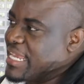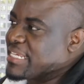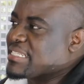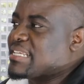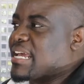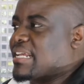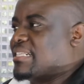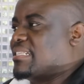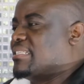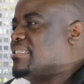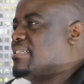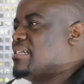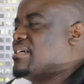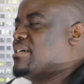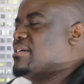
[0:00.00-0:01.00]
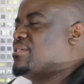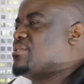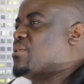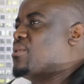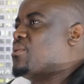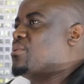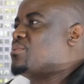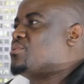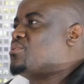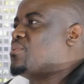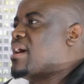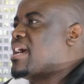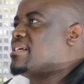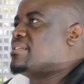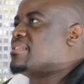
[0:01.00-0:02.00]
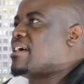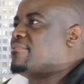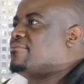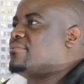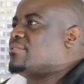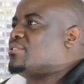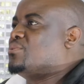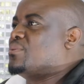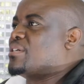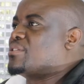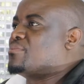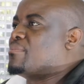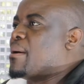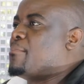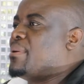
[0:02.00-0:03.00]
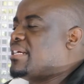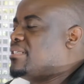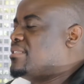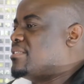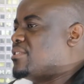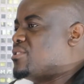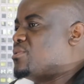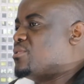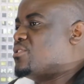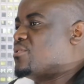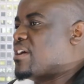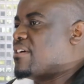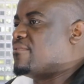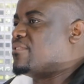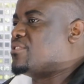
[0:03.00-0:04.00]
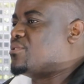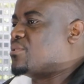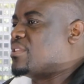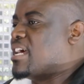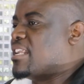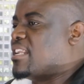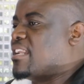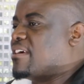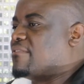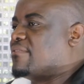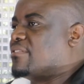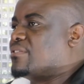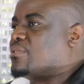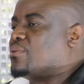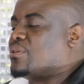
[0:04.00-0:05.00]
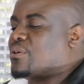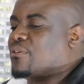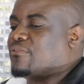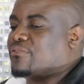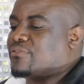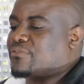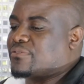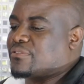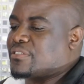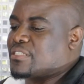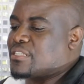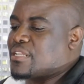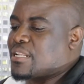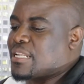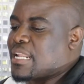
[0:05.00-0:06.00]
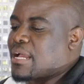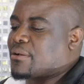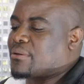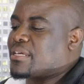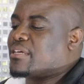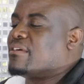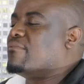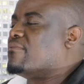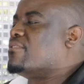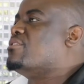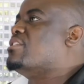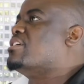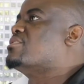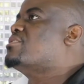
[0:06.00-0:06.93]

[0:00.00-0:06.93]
Exactly. So to us, it was my passion to drive it to that level. Yeah. So like giving the